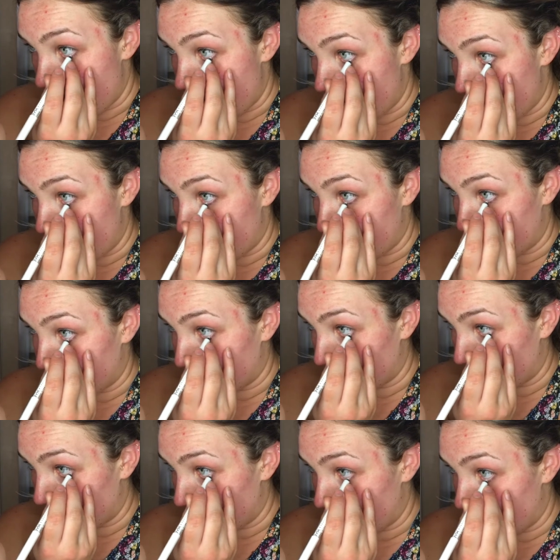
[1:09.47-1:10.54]
at
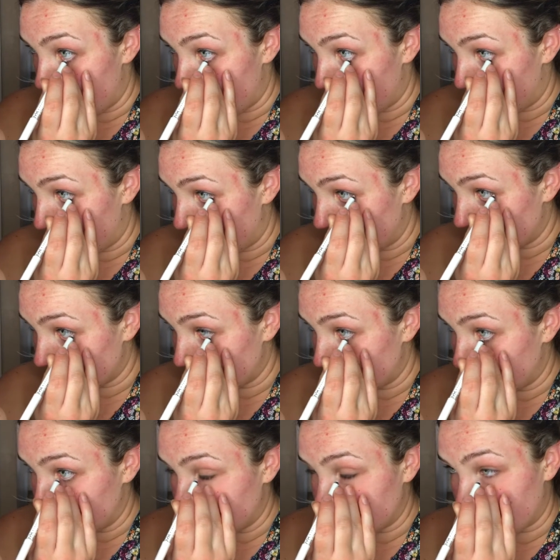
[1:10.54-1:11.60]
a place
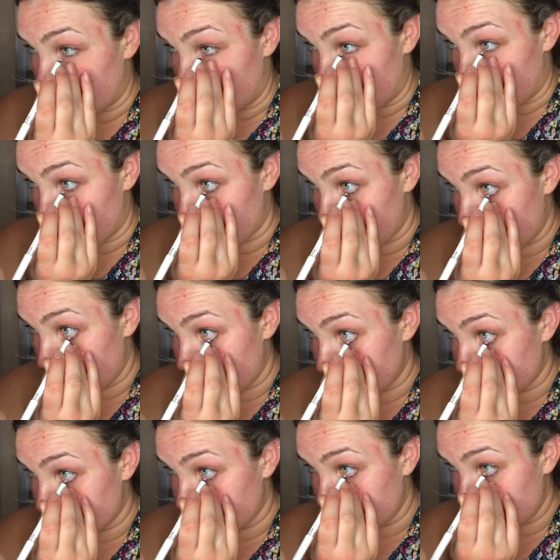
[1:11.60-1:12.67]
called Skin 3, and it
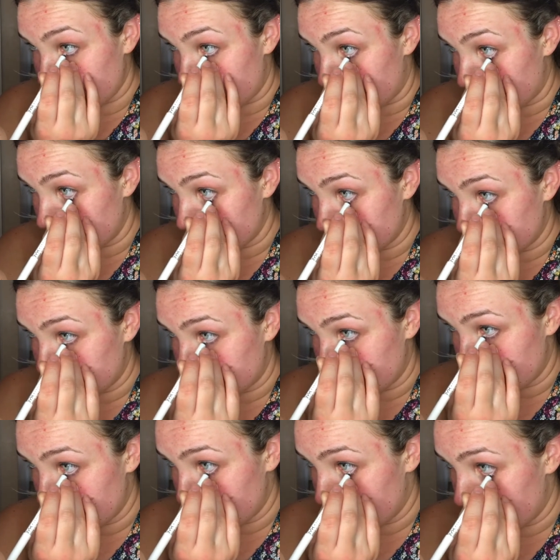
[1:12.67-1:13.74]
was really nice.
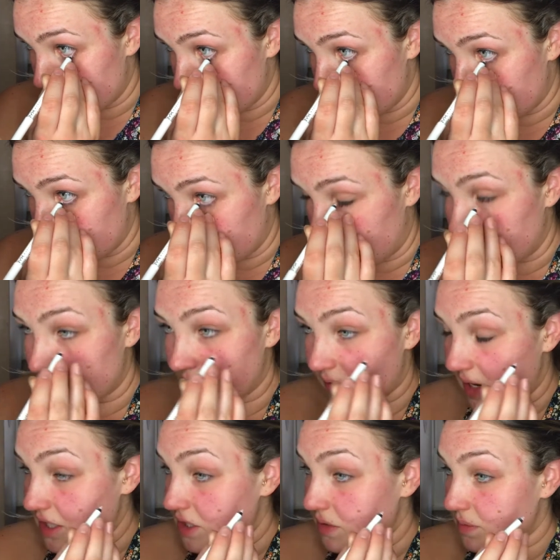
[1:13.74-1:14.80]
Like, the
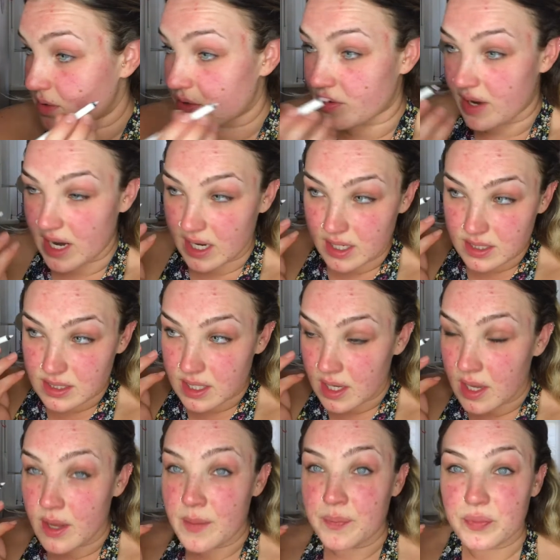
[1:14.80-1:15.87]
facial was great,
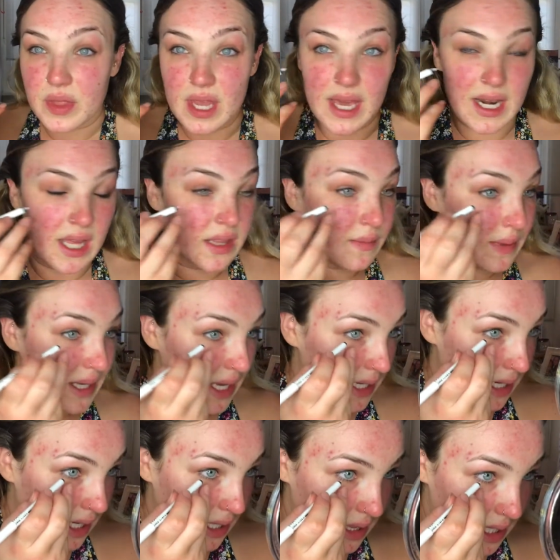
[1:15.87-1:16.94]
and at the
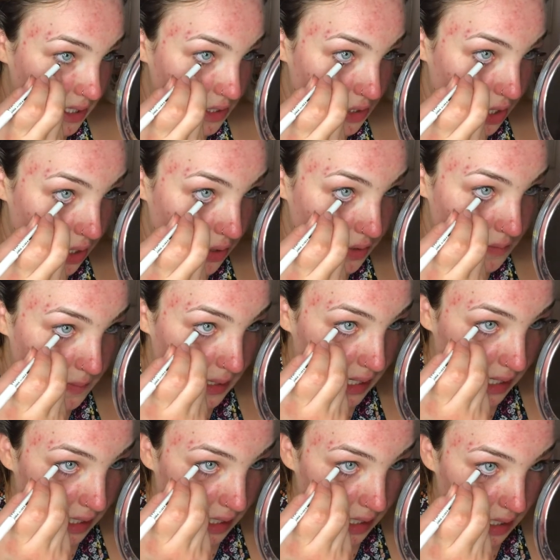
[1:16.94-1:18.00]
beginning they showed
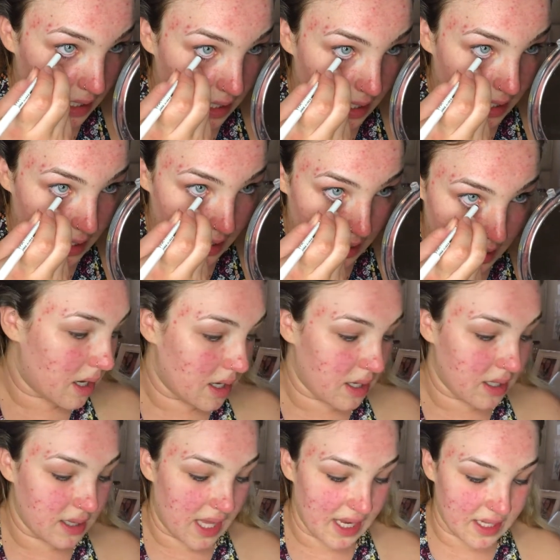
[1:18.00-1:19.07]
me,
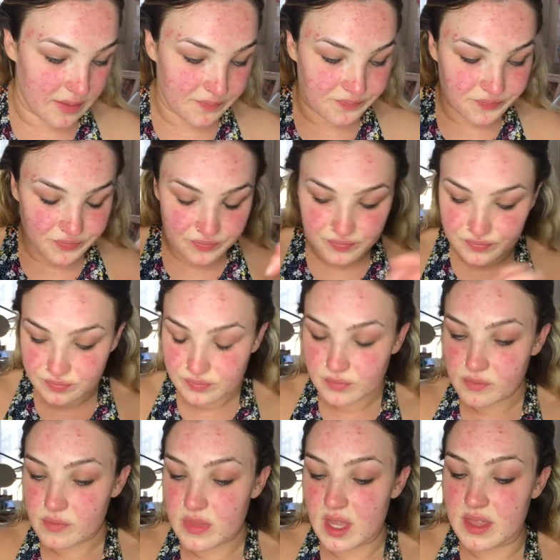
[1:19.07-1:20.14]
like,
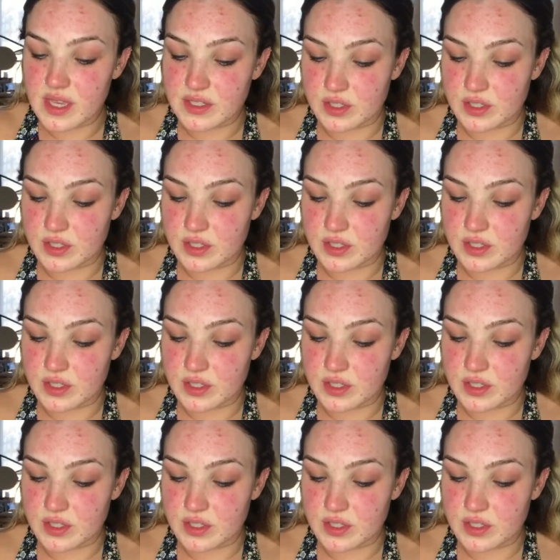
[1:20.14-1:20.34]
they